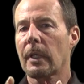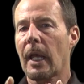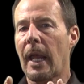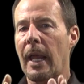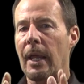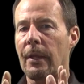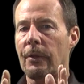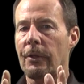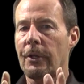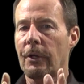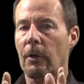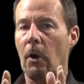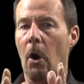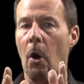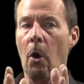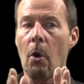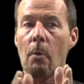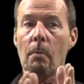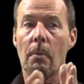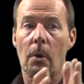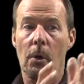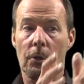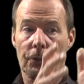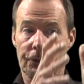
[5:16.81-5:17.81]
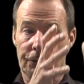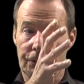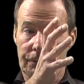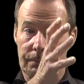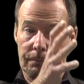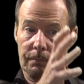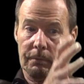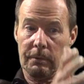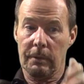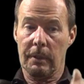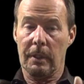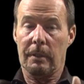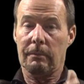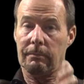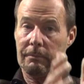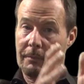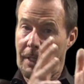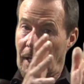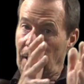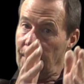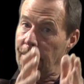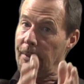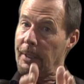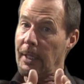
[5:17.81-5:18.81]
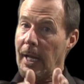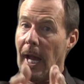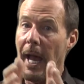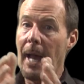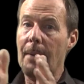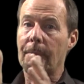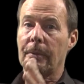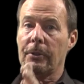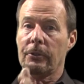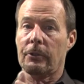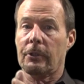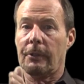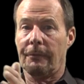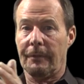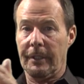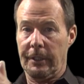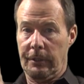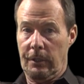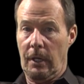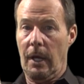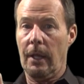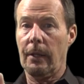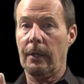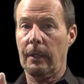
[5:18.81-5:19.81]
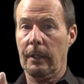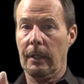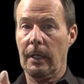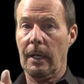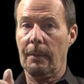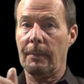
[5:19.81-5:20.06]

and they're almost carbon copies of each other,